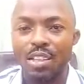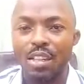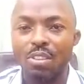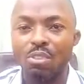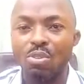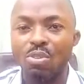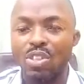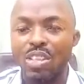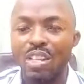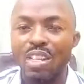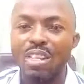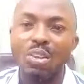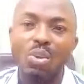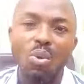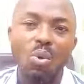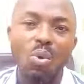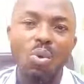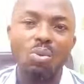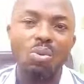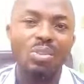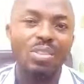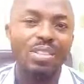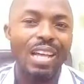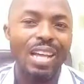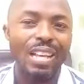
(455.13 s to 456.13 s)
and you set
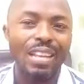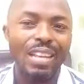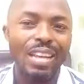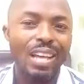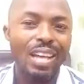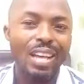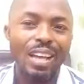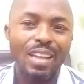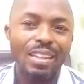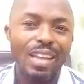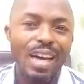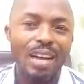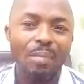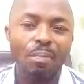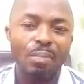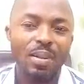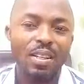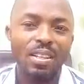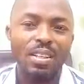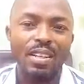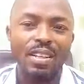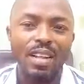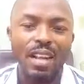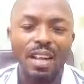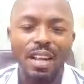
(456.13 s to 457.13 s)
goals that that
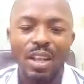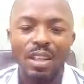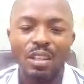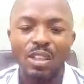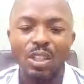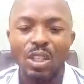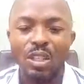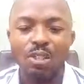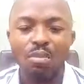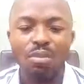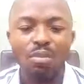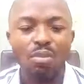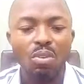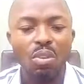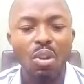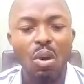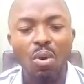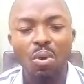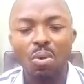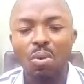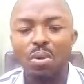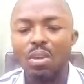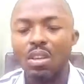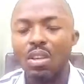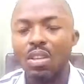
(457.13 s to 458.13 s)
person can achieve.
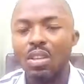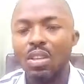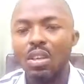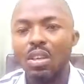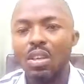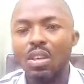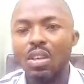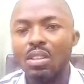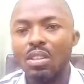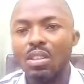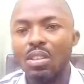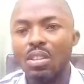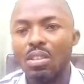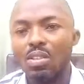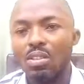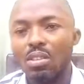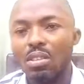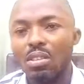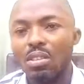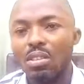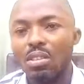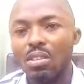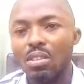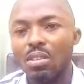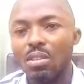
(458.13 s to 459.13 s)
No, it is
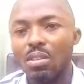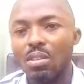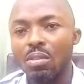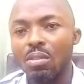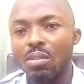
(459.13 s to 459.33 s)
not so.